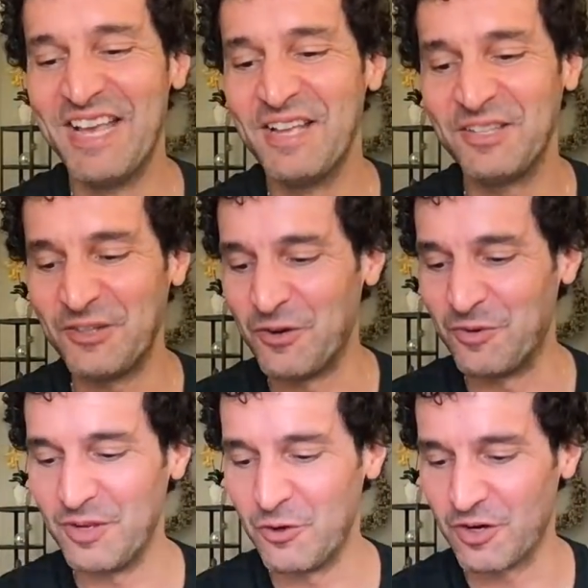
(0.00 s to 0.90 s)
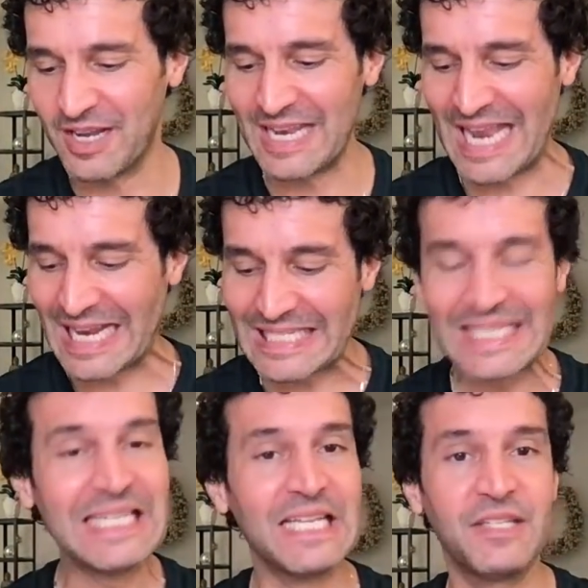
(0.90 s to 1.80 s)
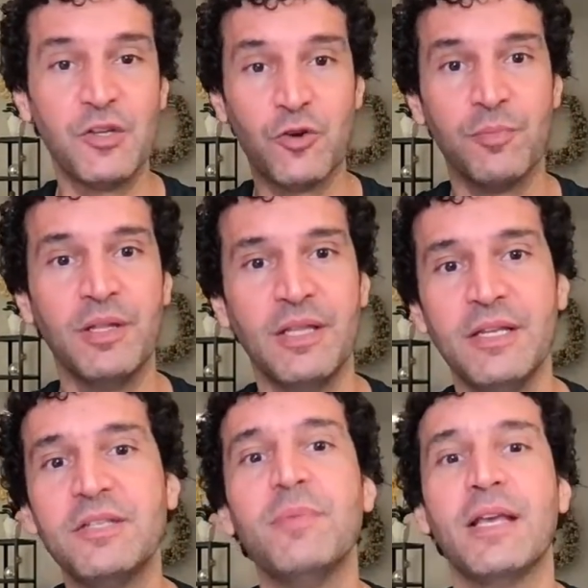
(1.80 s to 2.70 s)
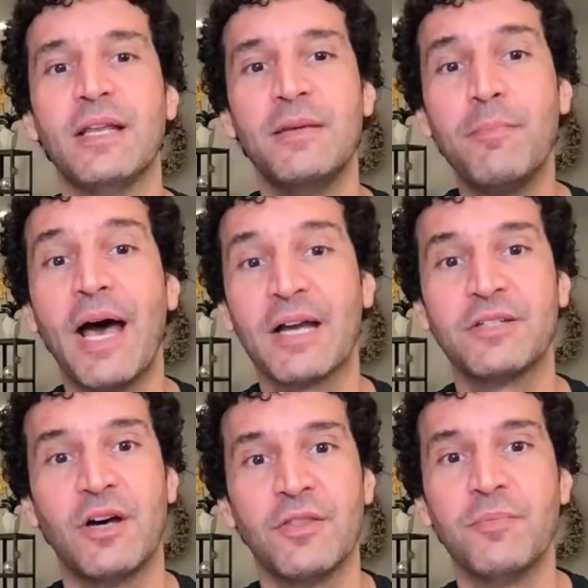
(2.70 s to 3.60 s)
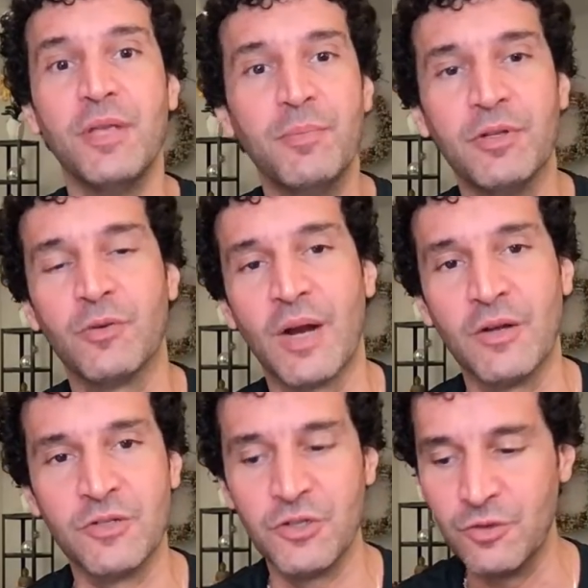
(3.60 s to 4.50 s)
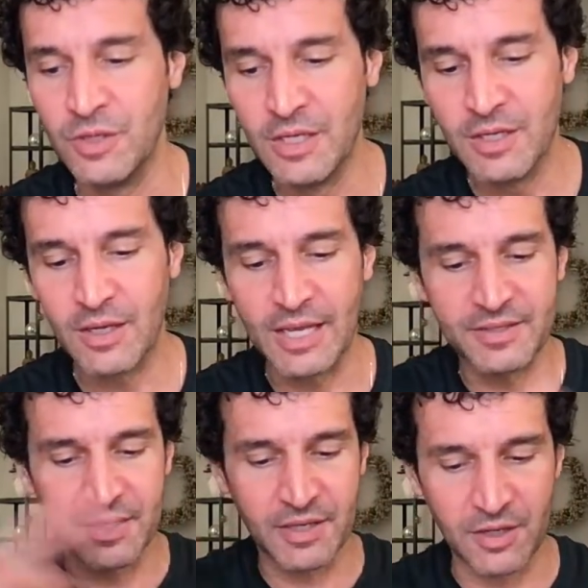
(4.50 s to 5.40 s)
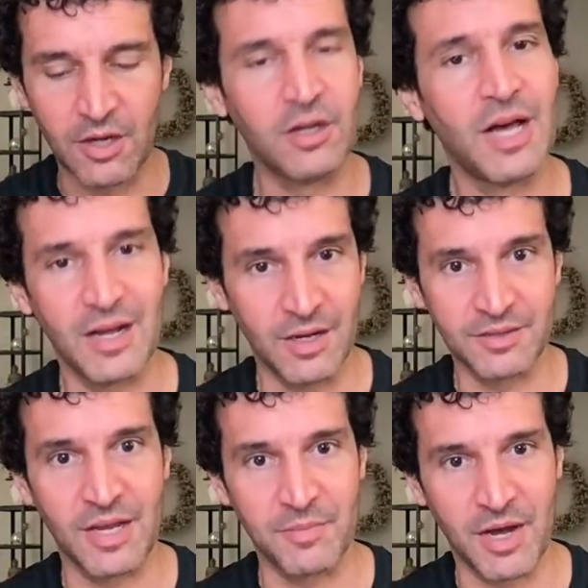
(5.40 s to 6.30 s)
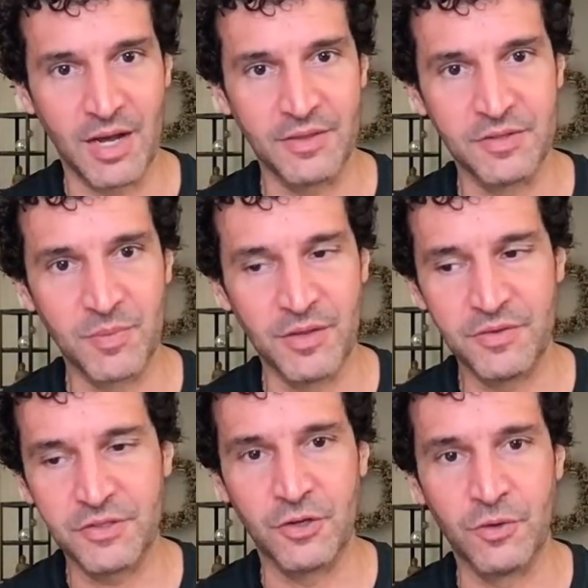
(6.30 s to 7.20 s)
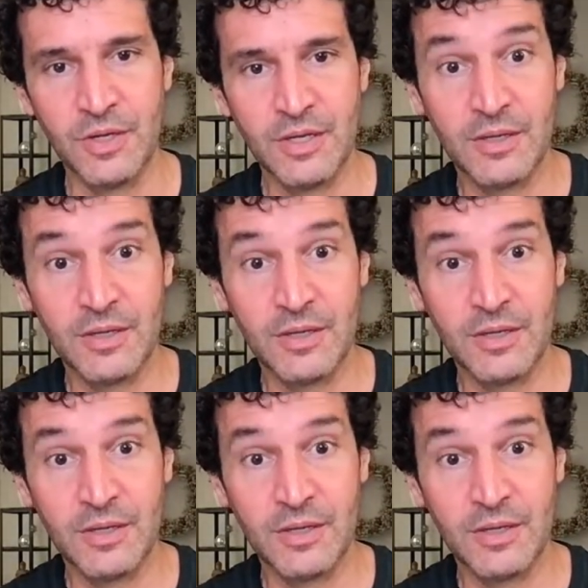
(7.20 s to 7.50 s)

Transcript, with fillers: So your connectedness and your ability to make an impact on the people around you, it's in an all-time high this month. So